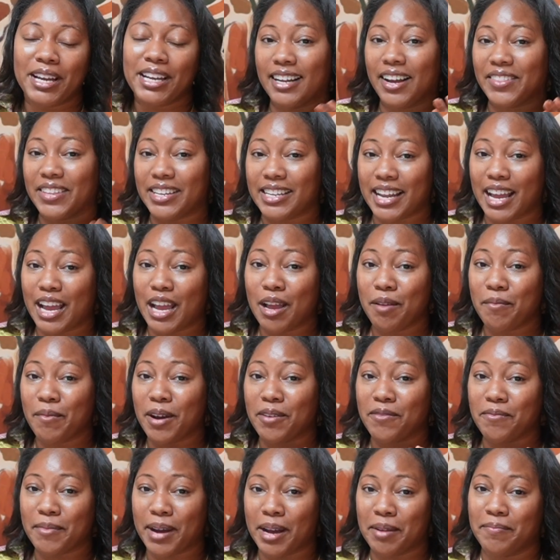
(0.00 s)
Now, the name
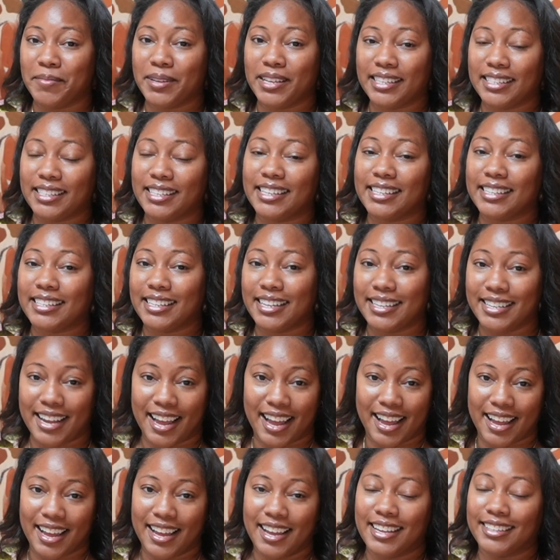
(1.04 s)
of my business
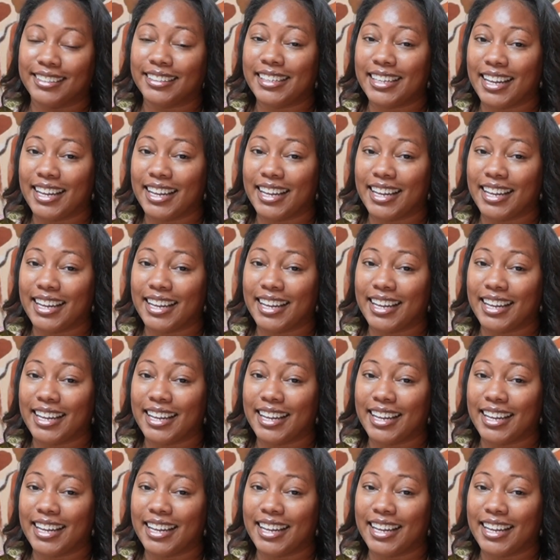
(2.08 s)
today is